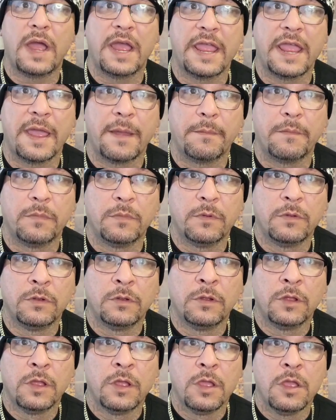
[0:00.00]
I am.
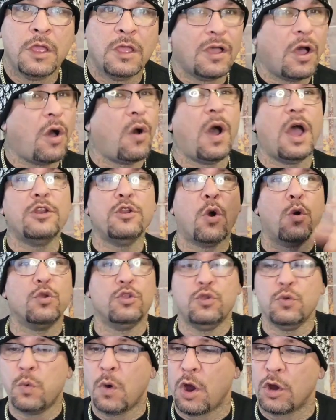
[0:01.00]
Oh, I know who
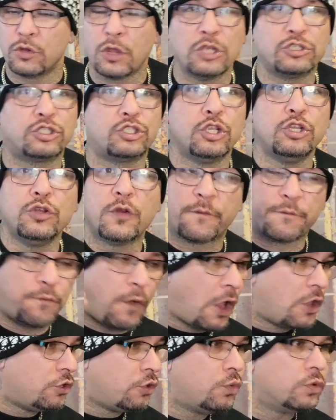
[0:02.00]
you are. I seen your
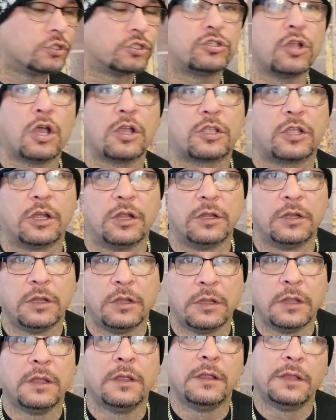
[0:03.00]
fight. You a sucker.
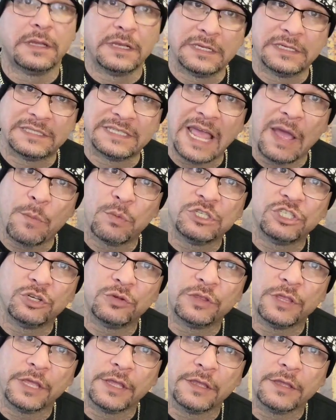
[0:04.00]
Is that what you
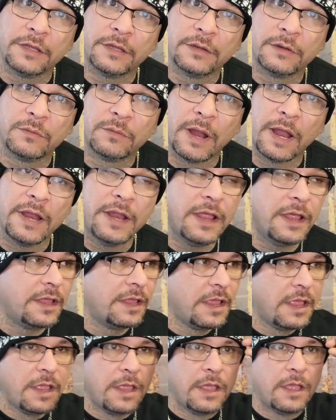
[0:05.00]
think, right?
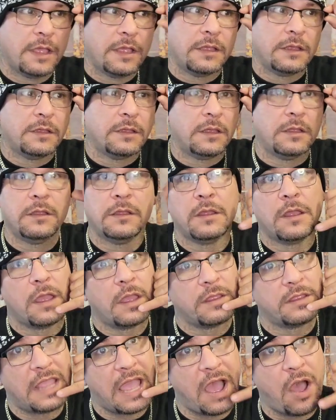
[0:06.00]

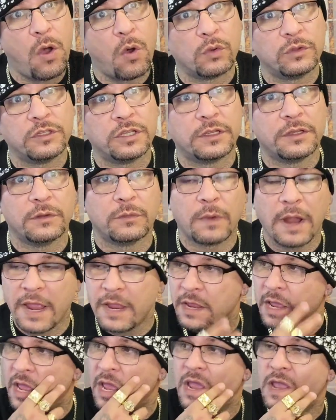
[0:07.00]
Yeah, I'll hold,
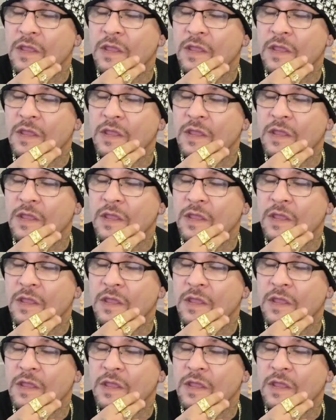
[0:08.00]
right?